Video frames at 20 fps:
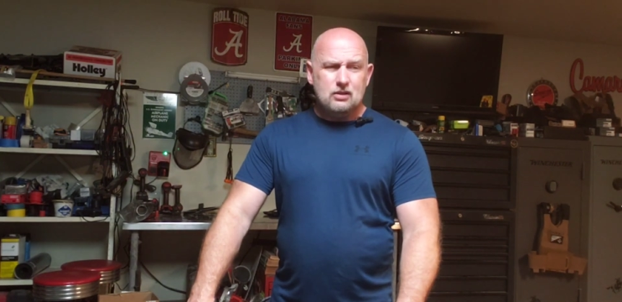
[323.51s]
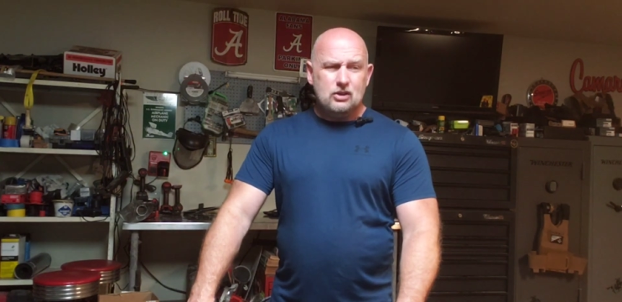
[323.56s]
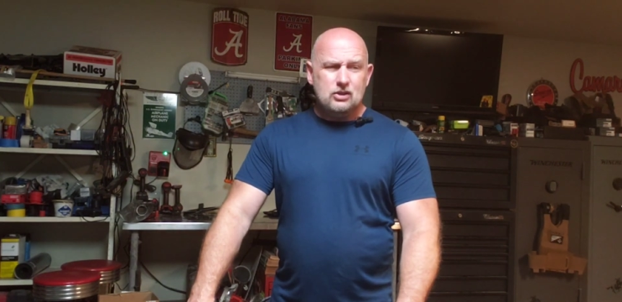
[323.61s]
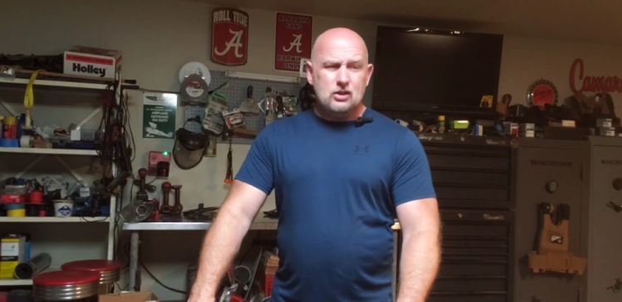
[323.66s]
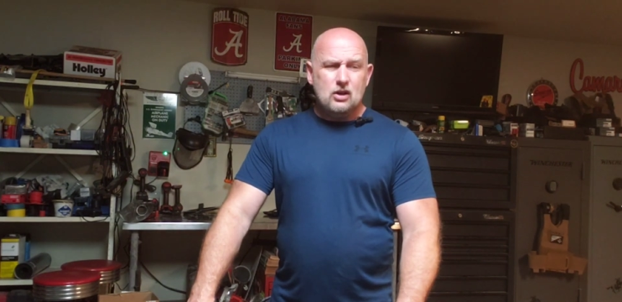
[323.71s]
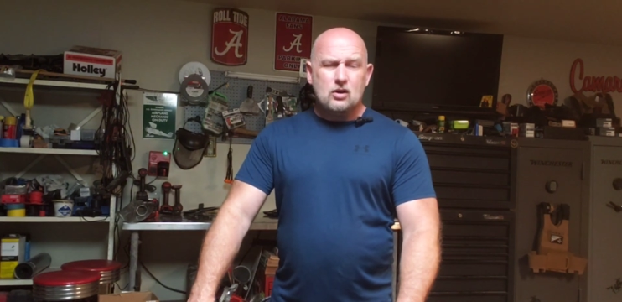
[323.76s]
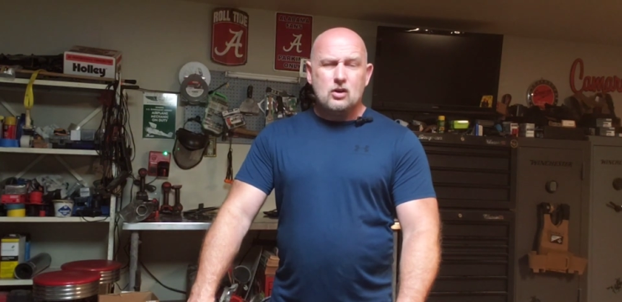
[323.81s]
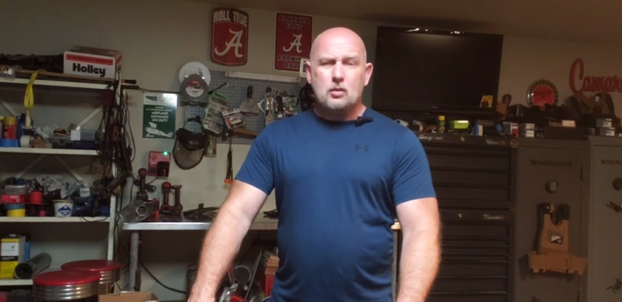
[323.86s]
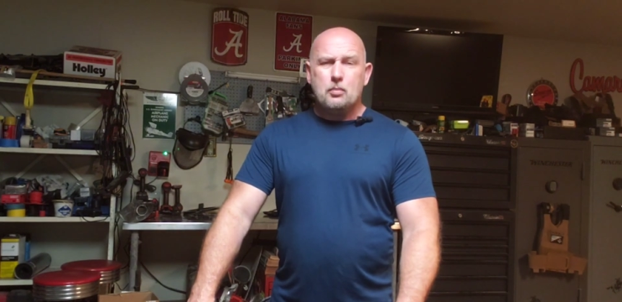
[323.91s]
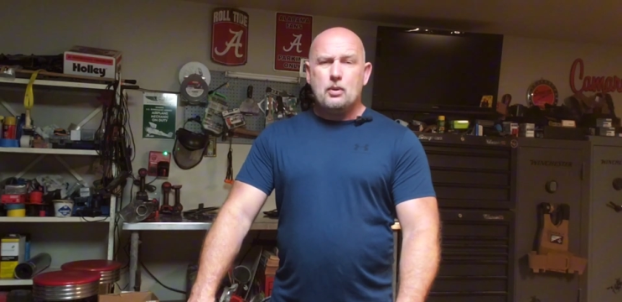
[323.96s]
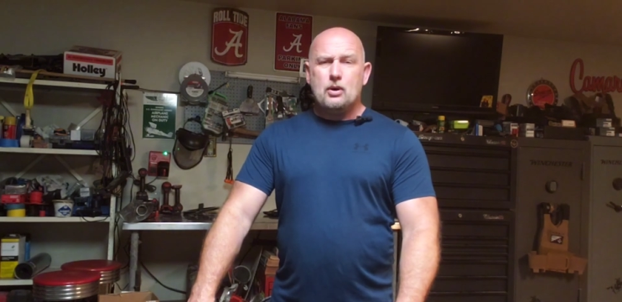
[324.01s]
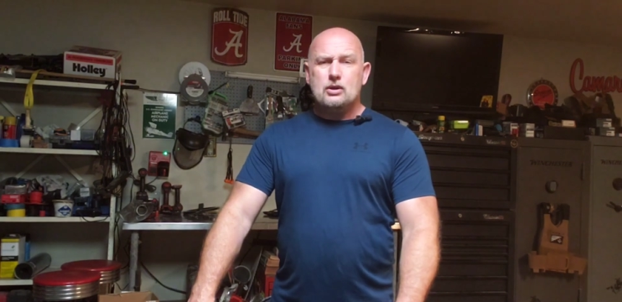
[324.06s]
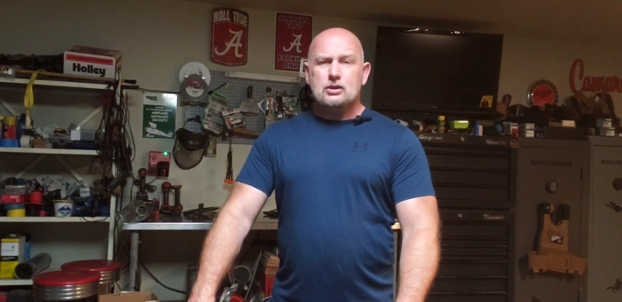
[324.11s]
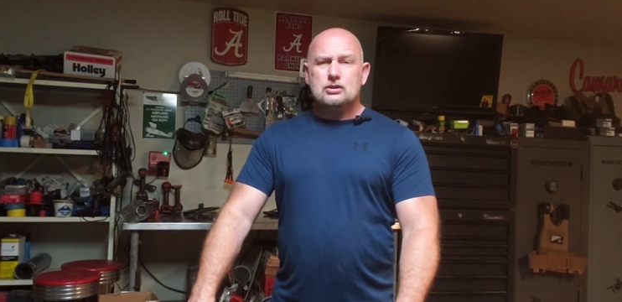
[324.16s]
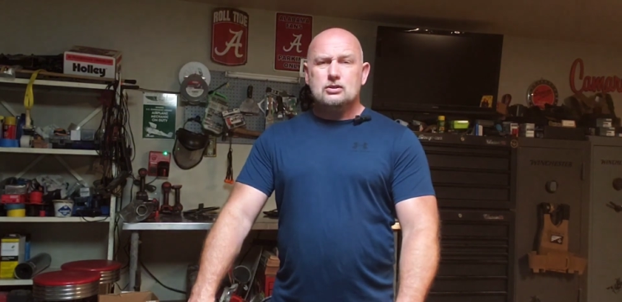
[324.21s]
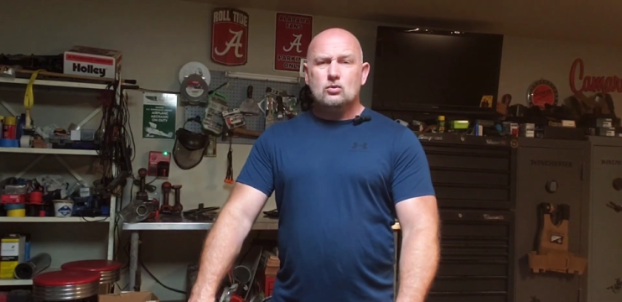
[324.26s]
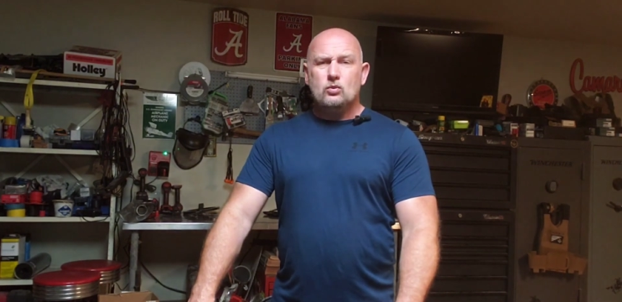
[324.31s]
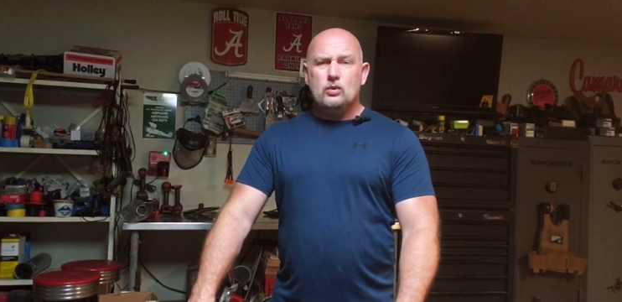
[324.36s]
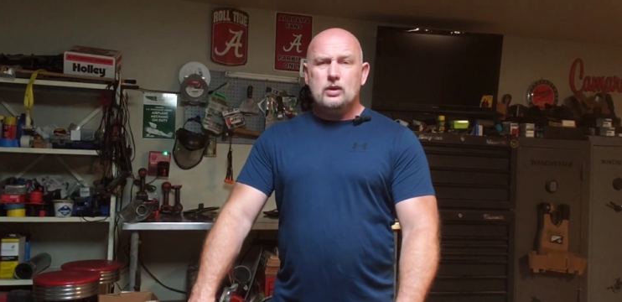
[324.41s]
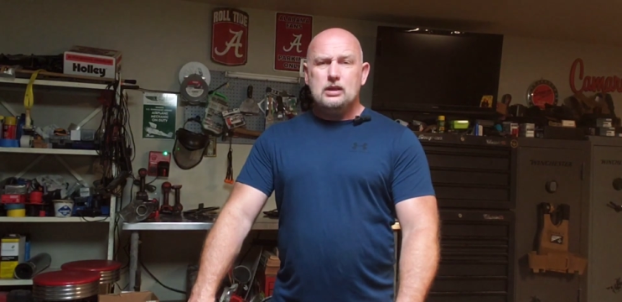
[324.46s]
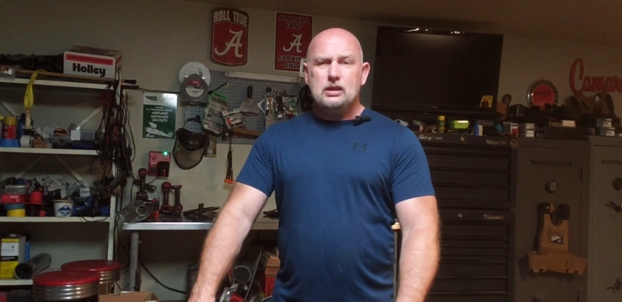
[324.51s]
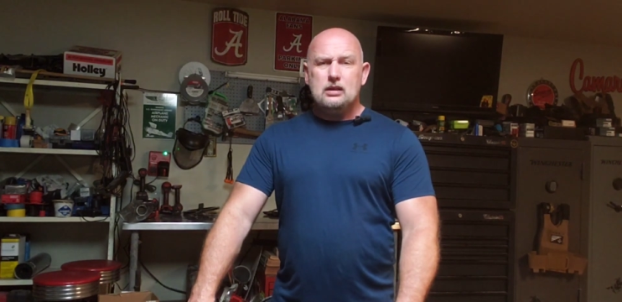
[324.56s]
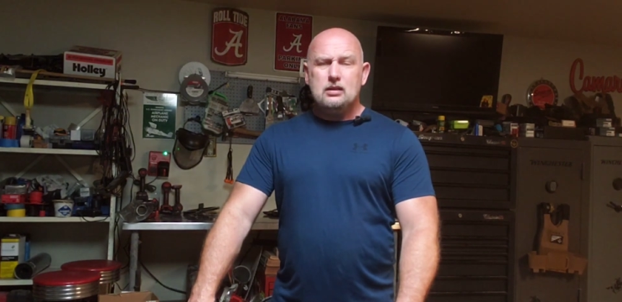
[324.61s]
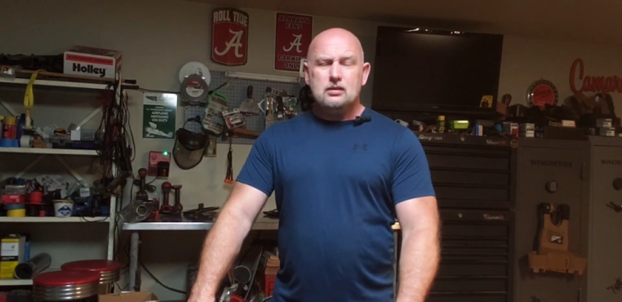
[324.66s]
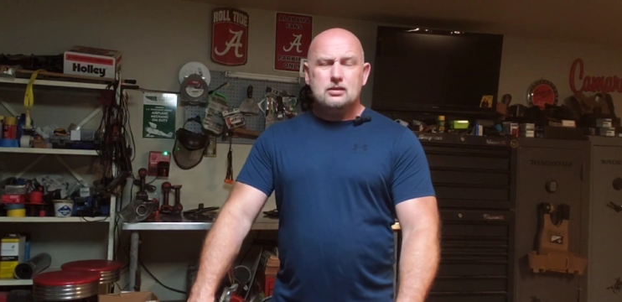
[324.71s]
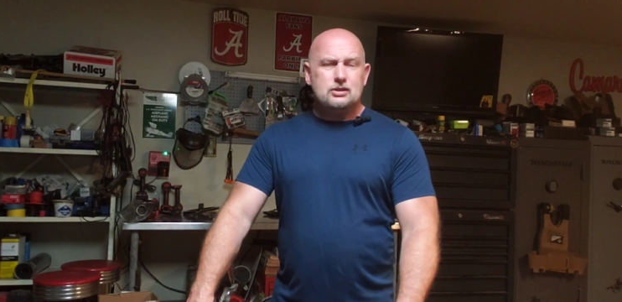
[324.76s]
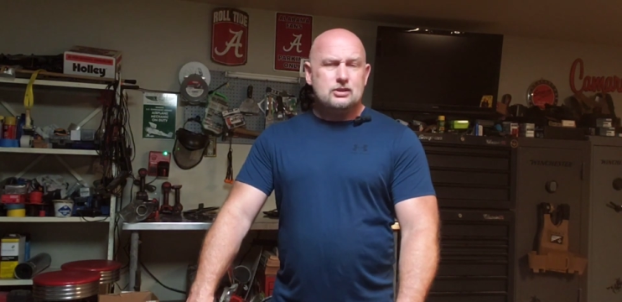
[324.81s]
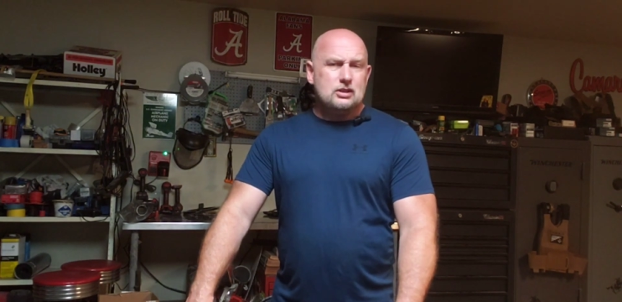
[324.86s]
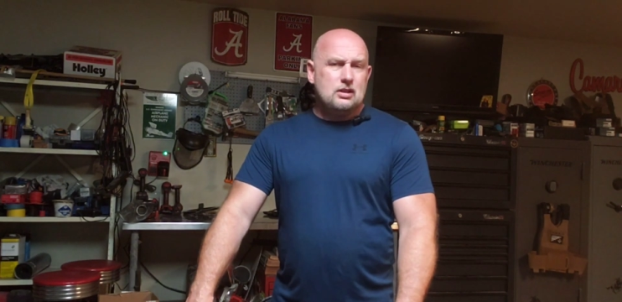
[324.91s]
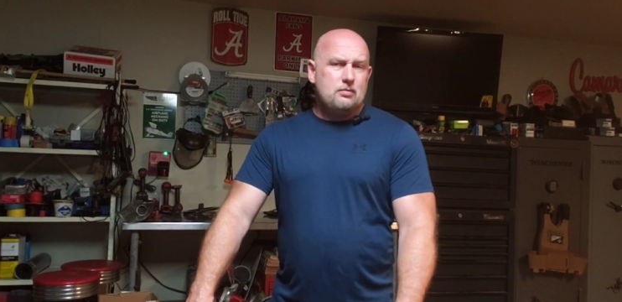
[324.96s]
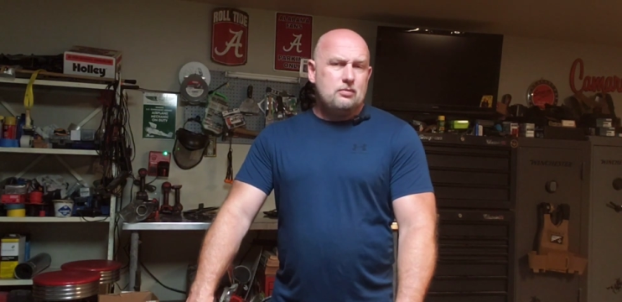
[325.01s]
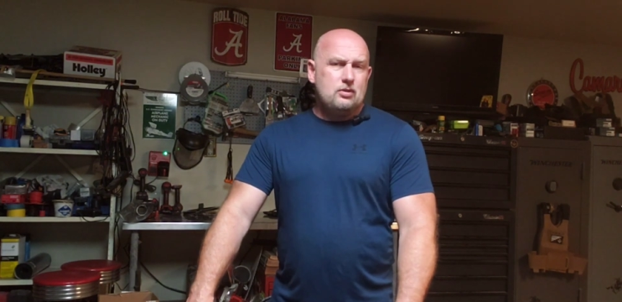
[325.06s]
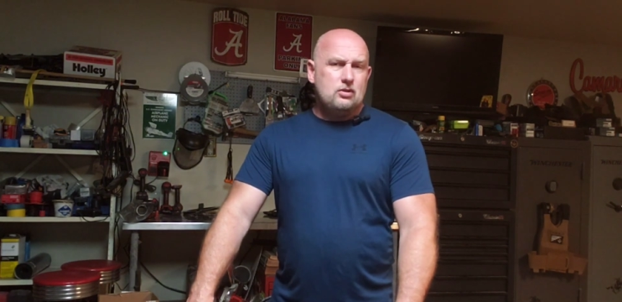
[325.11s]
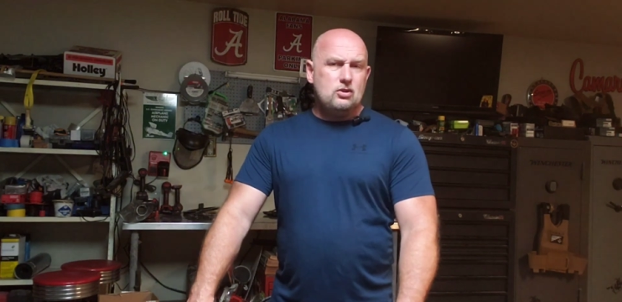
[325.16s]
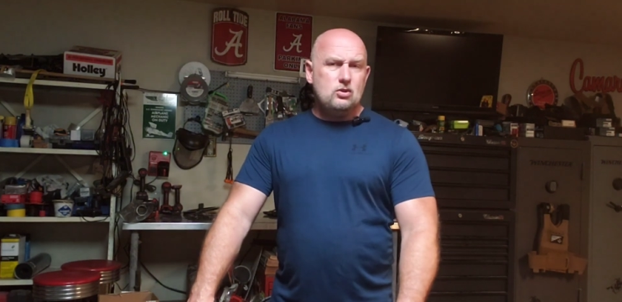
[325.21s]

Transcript: younger person weed eating or something,